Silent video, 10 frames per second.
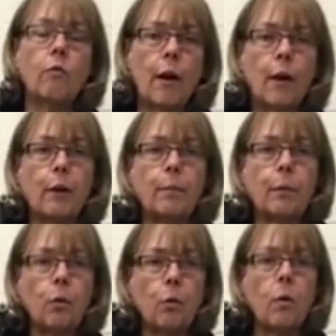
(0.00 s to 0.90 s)
or
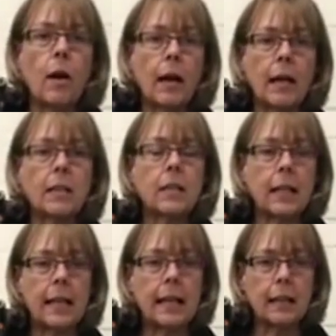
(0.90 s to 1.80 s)
rope or
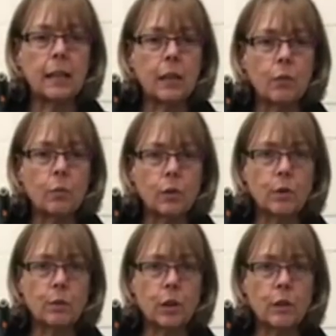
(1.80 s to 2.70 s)
wire to the length
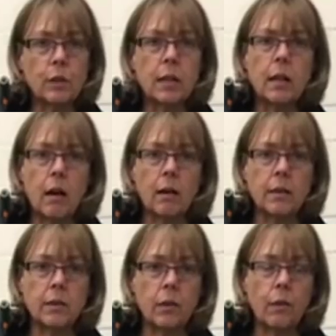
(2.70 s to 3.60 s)
that you want to produce
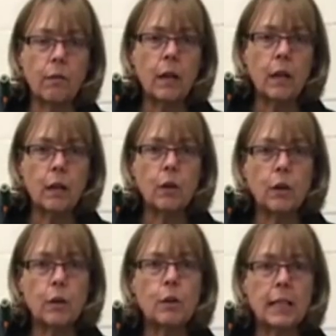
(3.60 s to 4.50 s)
the garland of,
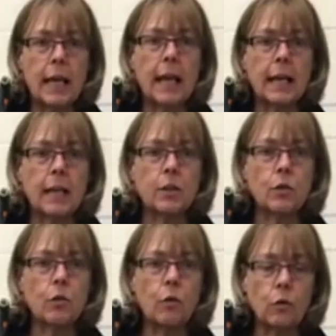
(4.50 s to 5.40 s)
you can use
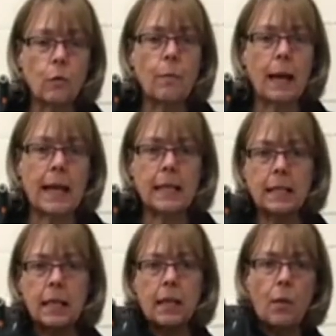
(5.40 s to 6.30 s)
that as
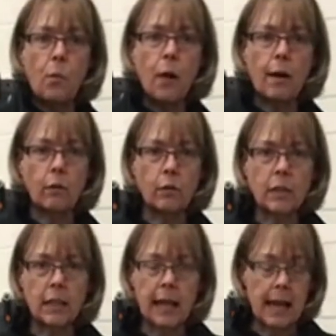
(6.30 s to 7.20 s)
your base and then
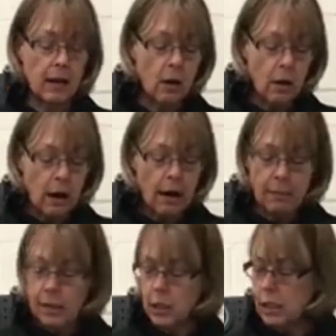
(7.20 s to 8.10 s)
wire onto that.
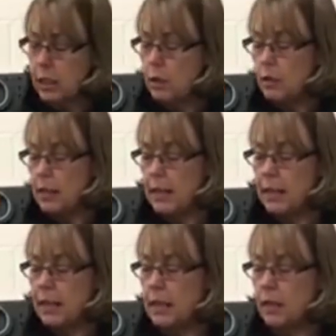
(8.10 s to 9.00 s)
I'm
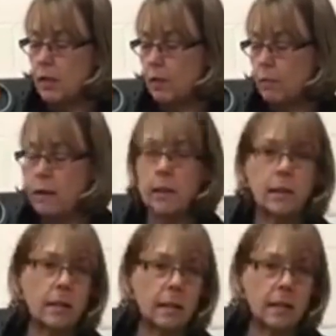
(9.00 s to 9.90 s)
actually using the
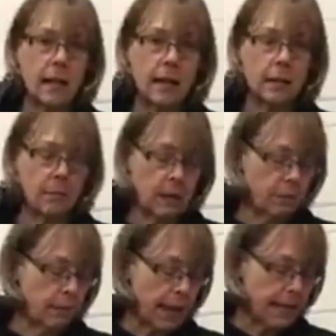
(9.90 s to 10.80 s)
soft ruscus
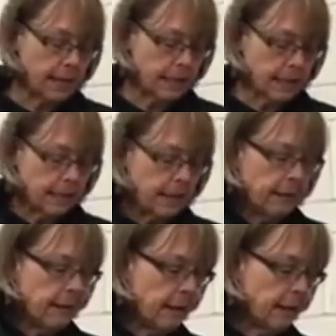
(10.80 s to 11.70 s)
as my
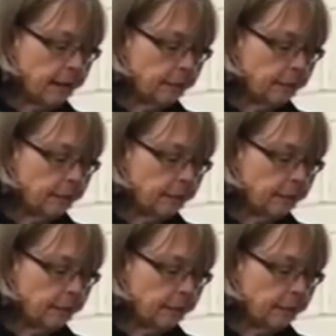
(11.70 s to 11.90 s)
base.